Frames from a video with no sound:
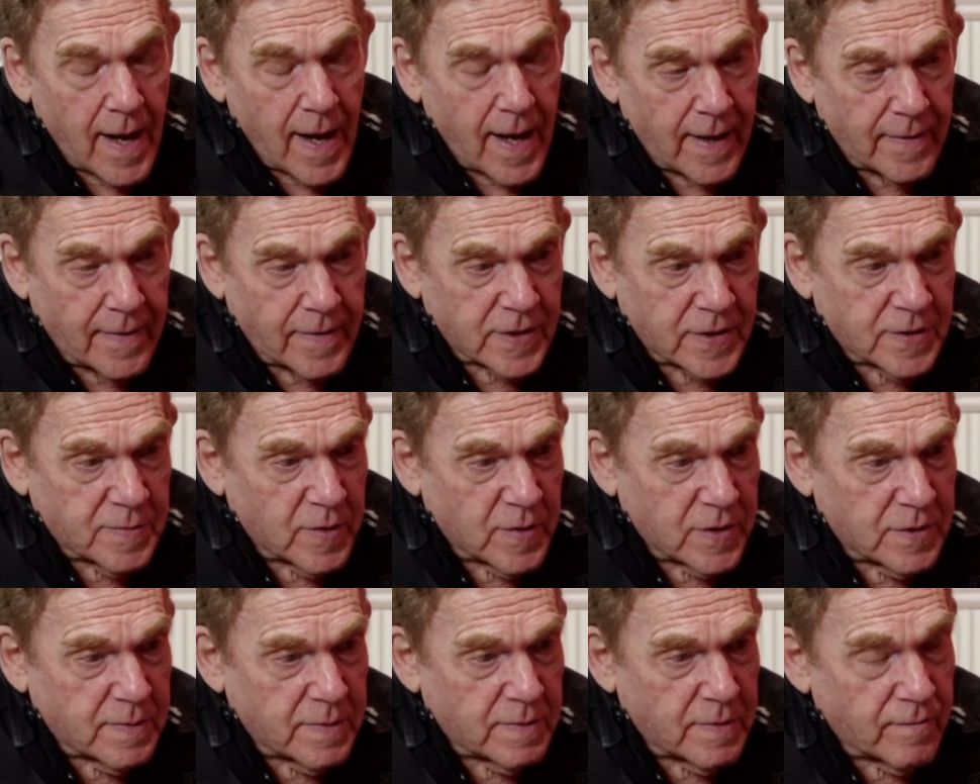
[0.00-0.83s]
And they're
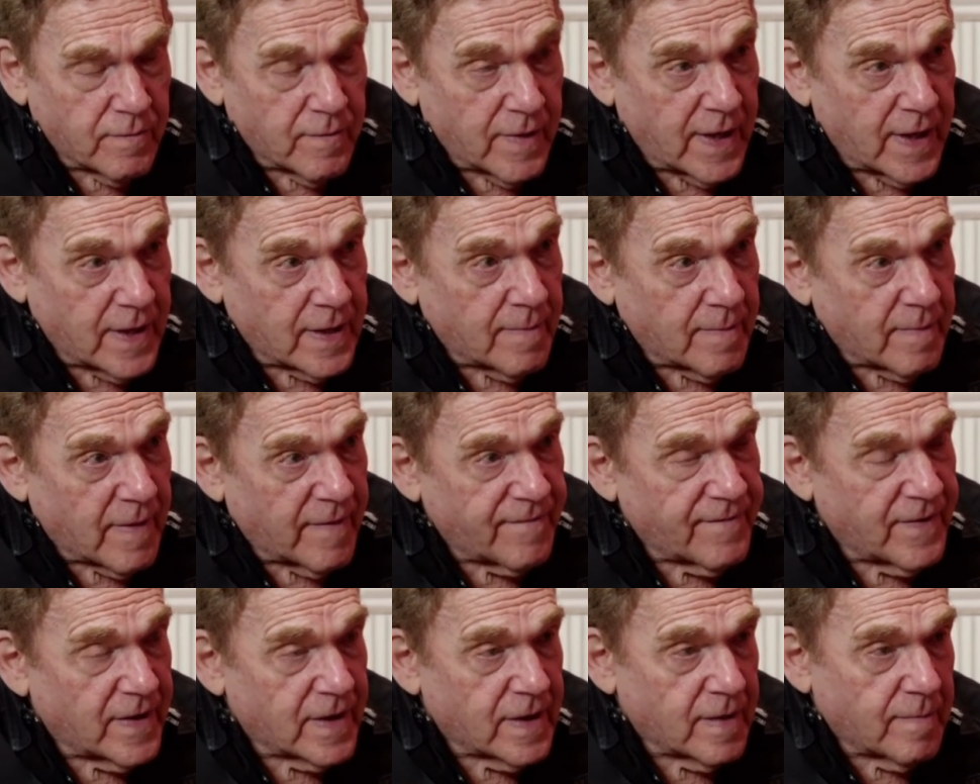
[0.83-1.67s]
supposed to be random. I
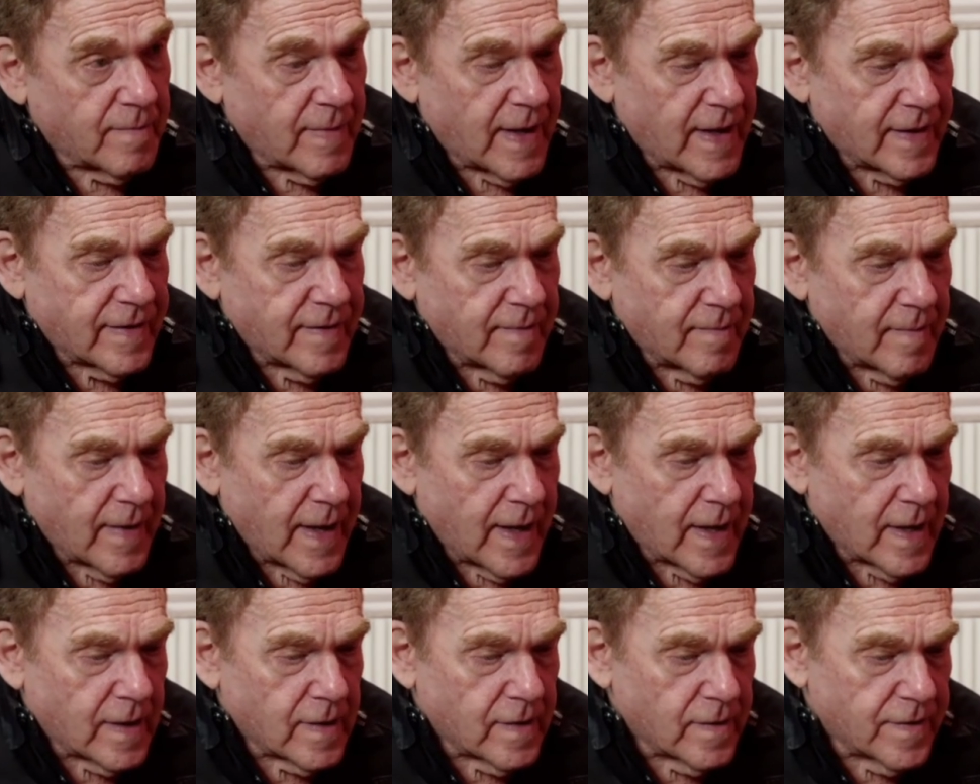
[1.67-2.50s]
found a
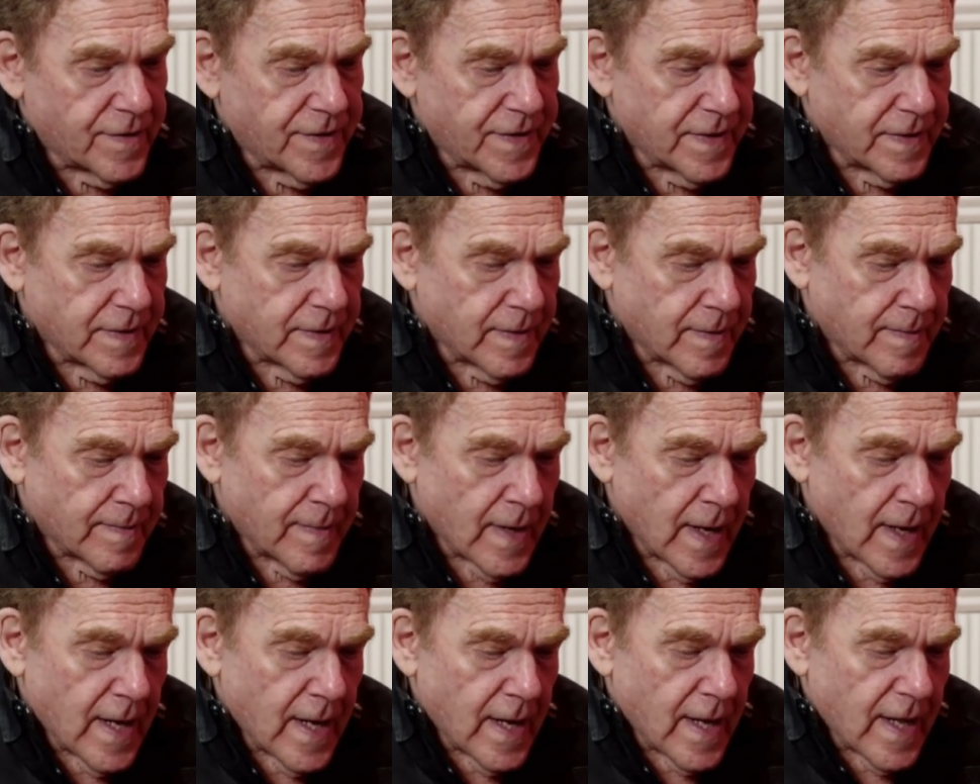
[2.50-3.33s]
mathematical theorem
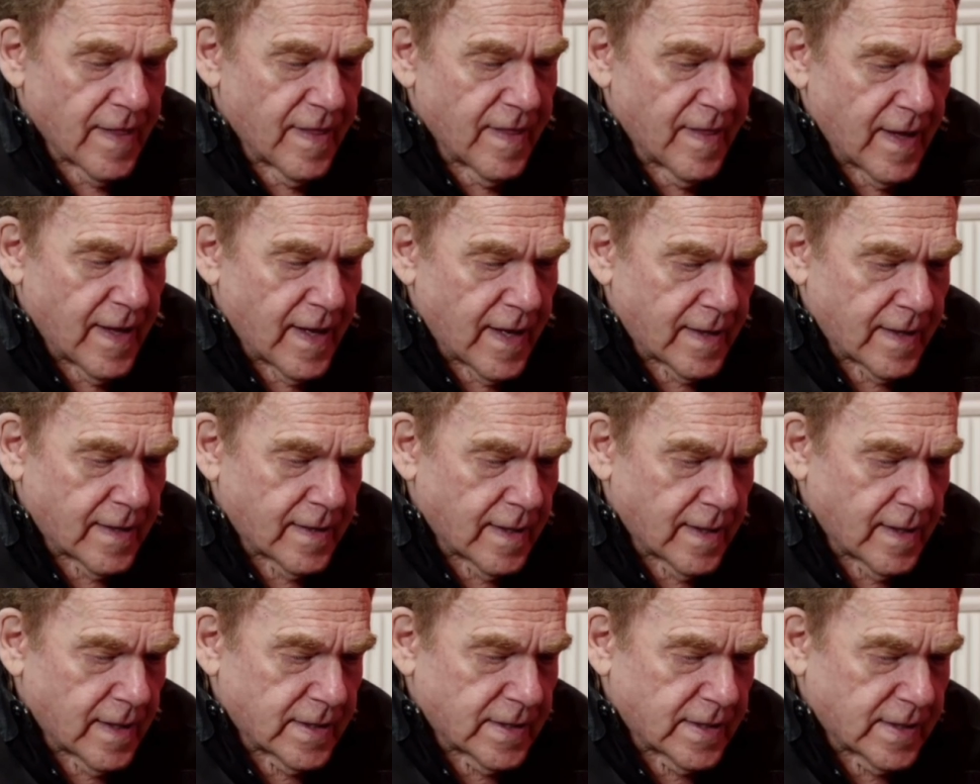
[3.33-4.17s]
that
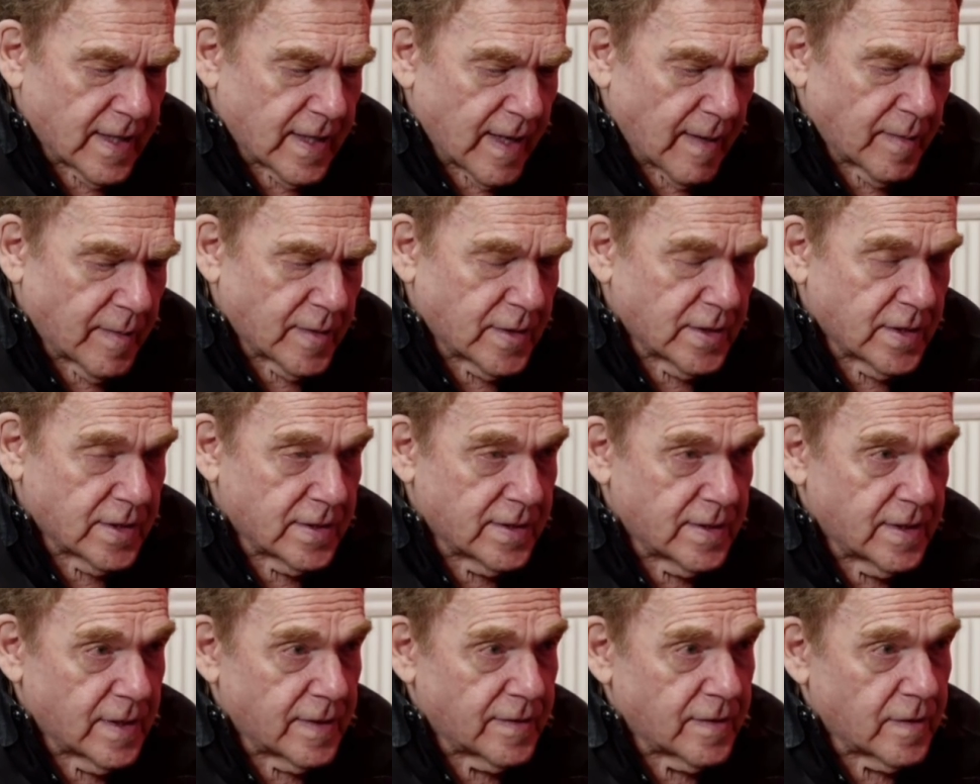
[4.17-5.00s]

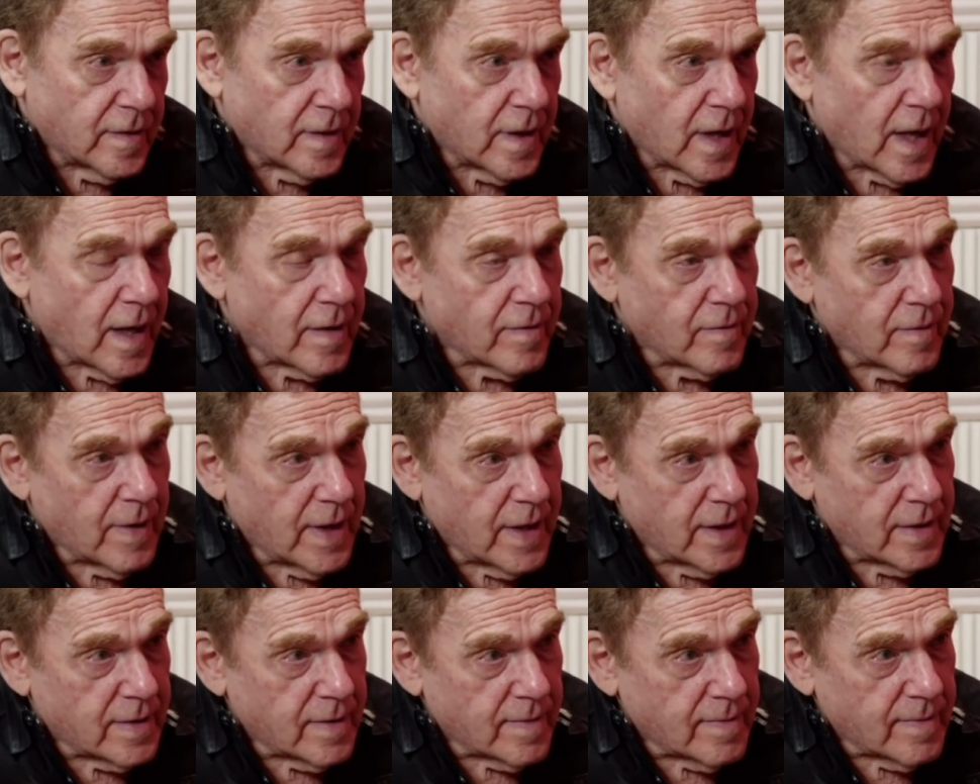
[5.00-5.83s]
establishes that they're not
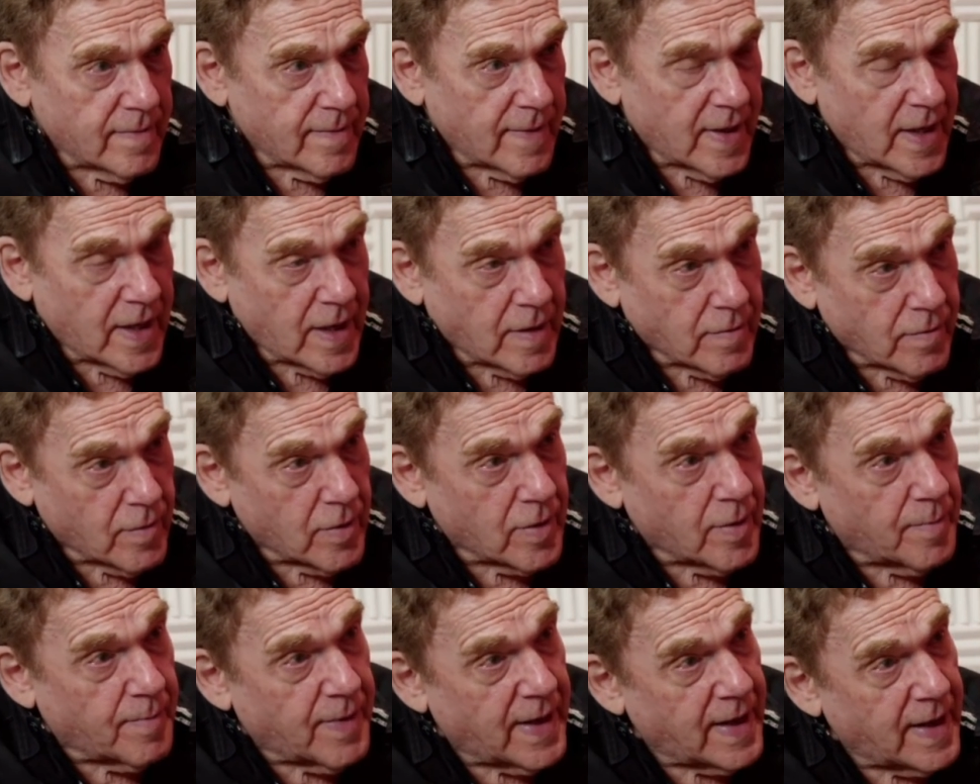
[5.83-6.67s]
random. And I wrote
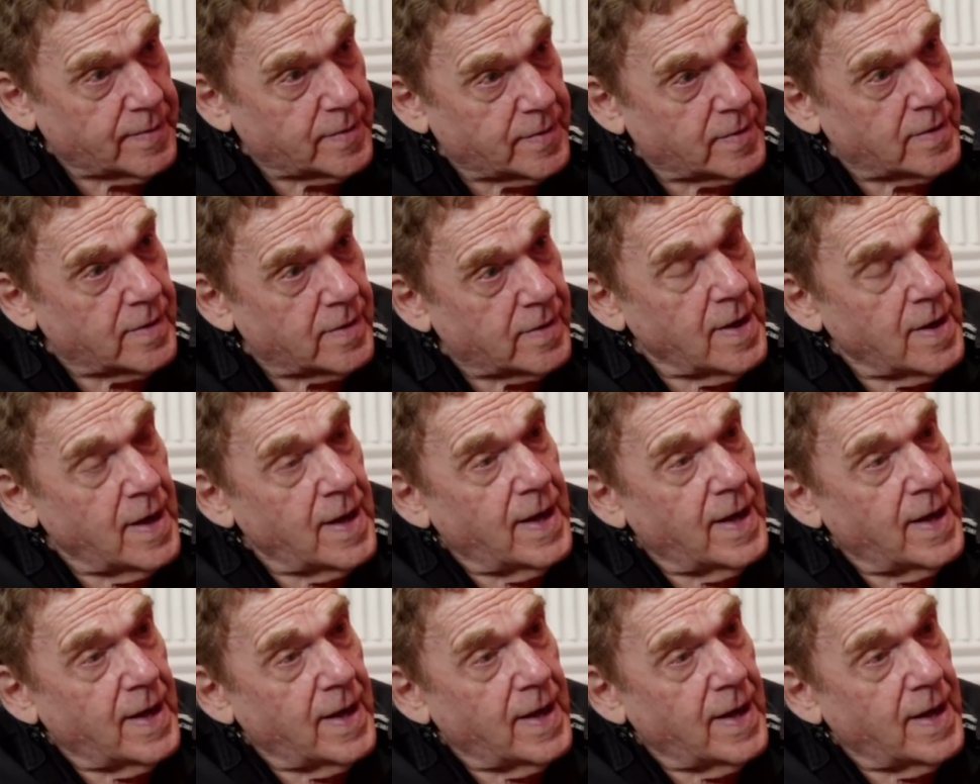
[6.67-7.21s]
a paper.